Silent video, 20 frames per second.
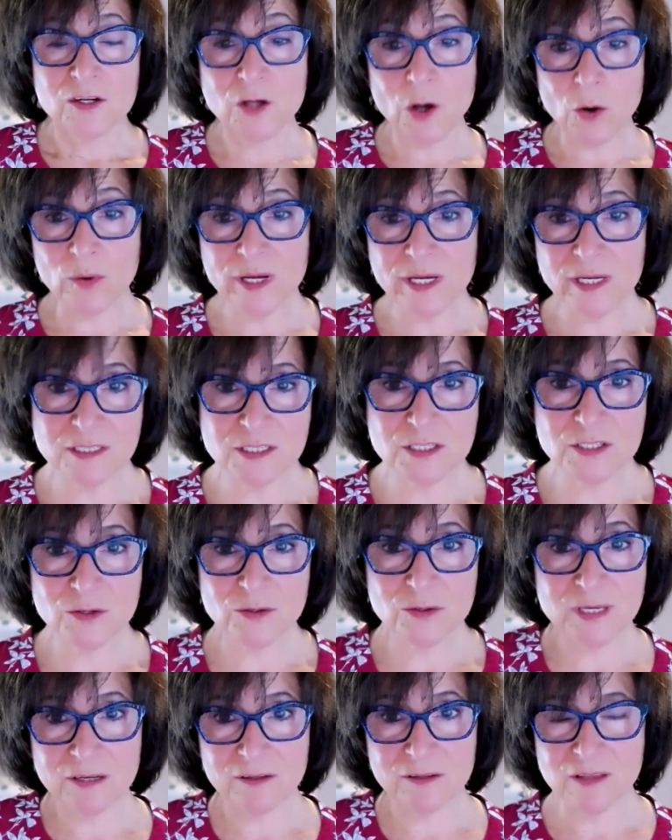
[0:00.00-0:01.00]
Going into
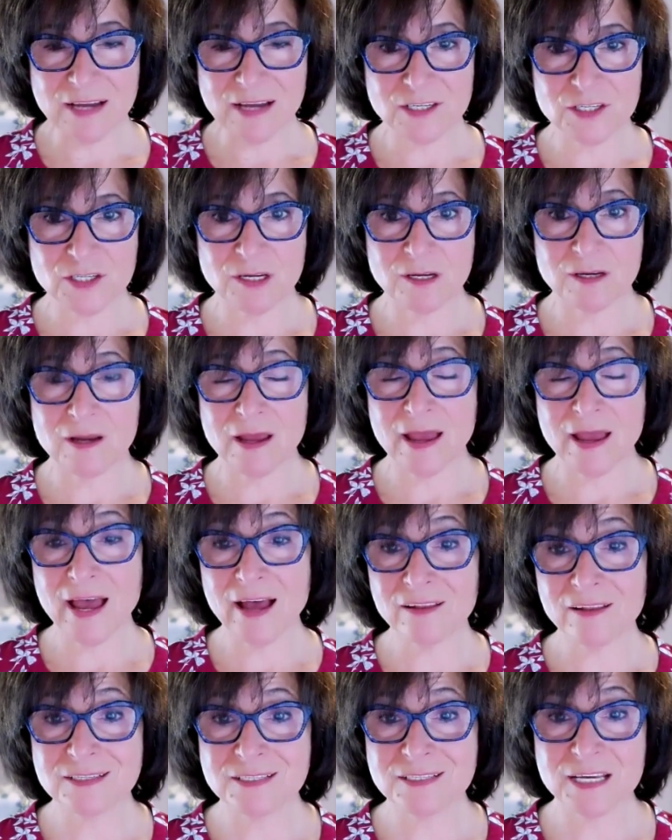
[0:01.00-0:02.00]
the election,
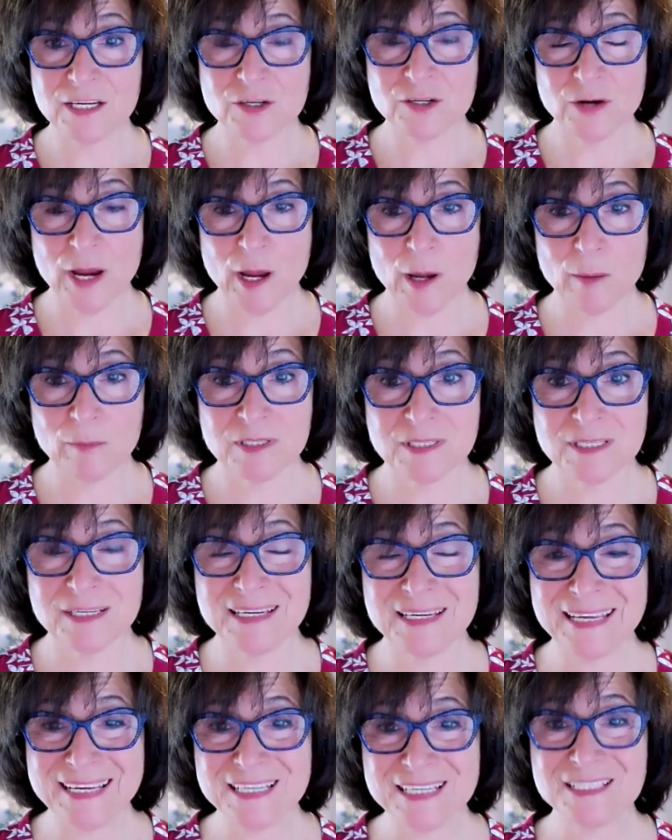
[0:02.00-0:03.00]
Alexander
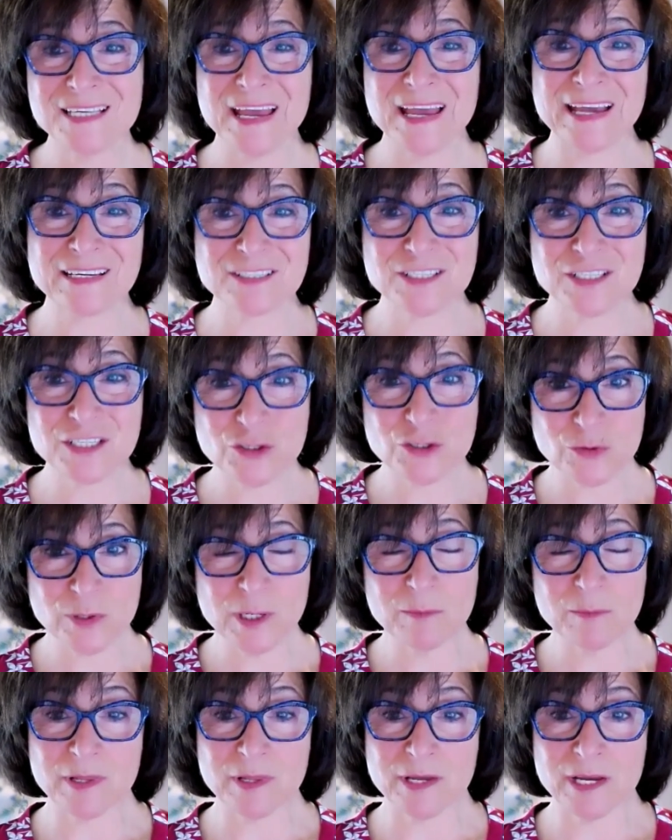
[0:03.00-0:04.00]
Hamilton is
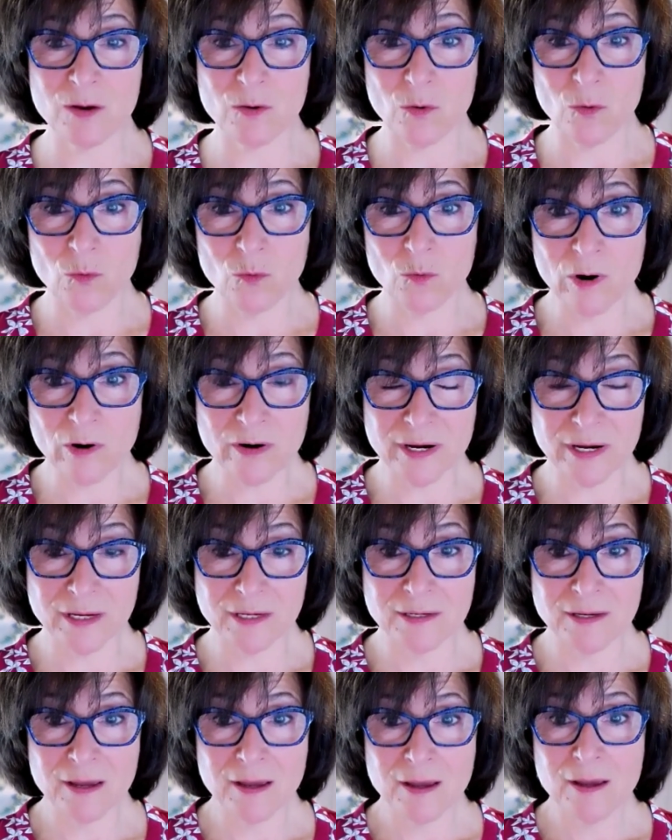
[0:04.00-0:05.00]
extremely
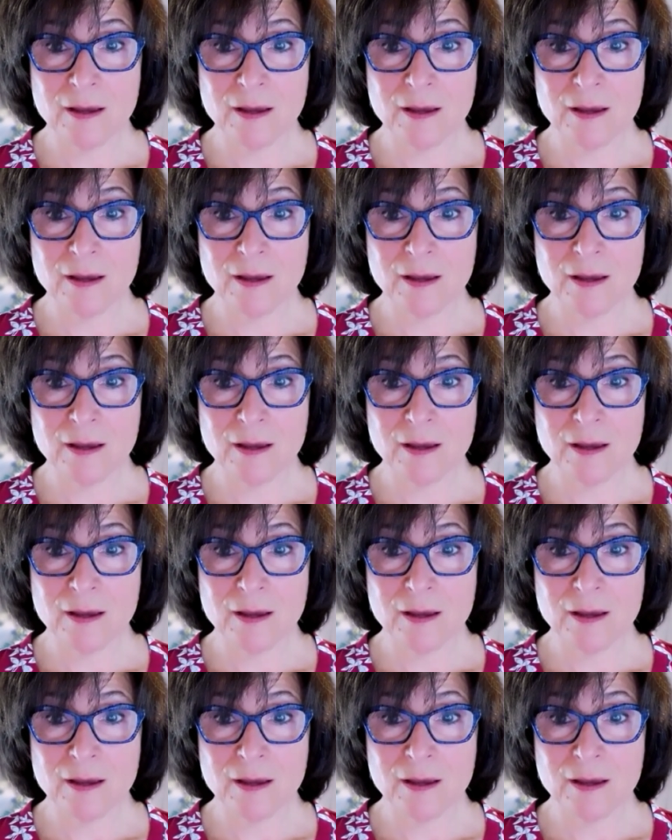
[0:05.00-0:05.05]
worried